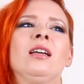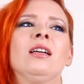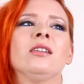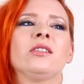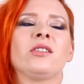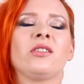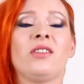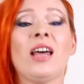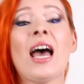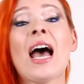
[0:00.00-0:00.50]

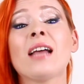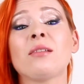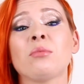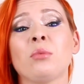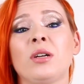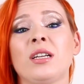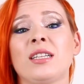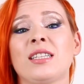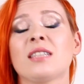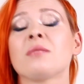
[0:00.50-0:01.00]
So that's
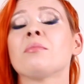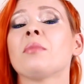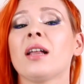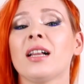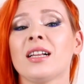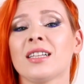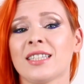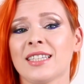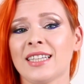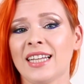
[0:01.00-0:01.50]
what it
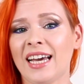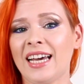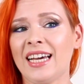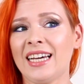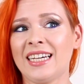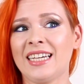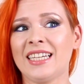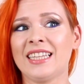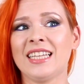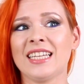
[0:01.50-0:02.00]
smells
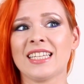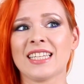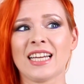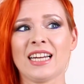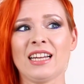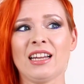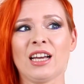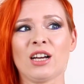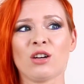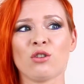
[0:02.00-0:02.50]
like. This kind
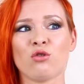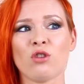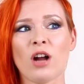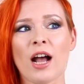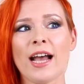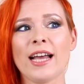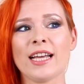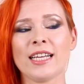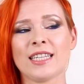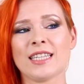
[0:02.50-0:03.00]
of like
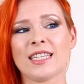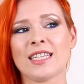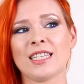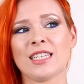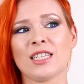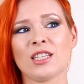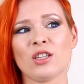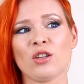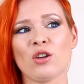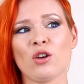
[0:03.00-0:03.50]

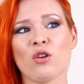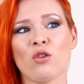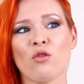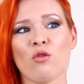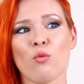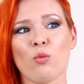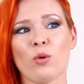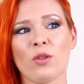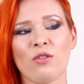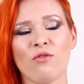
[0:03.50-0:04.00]
rice
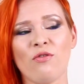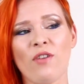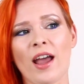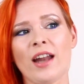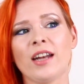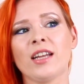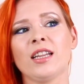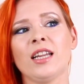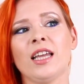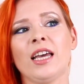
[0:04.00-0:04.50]
with
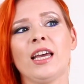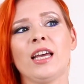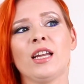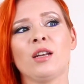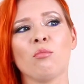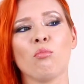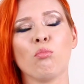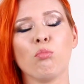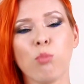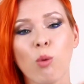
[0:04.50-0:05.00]

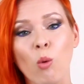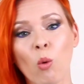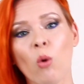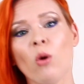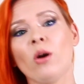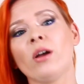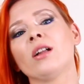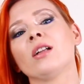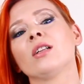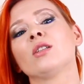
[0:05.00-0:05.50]
vanillin
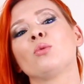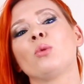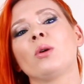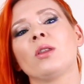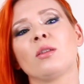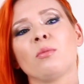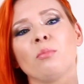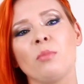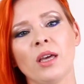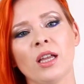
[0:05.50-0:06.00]
boiled
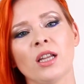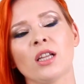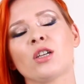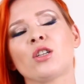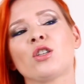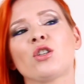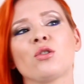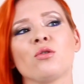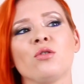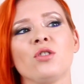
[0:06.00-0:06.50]
with milk
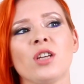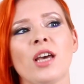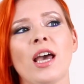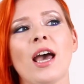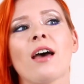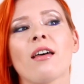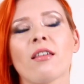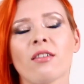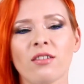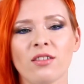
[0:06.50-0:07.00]
to
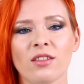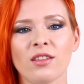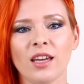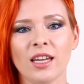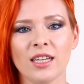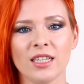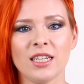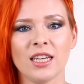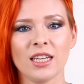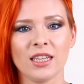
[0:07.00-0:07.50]
death
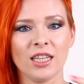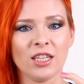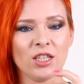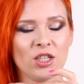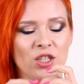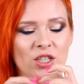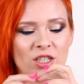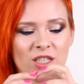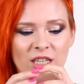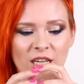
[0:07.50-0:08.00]
until
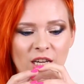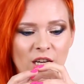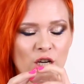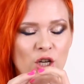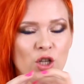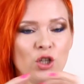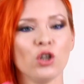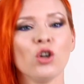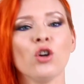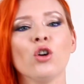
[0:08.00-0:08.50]
it's just like a
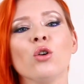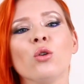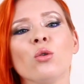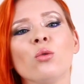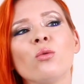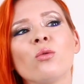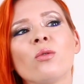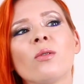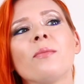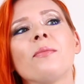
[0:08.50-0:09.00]

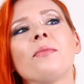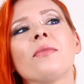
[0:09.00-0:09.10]
goo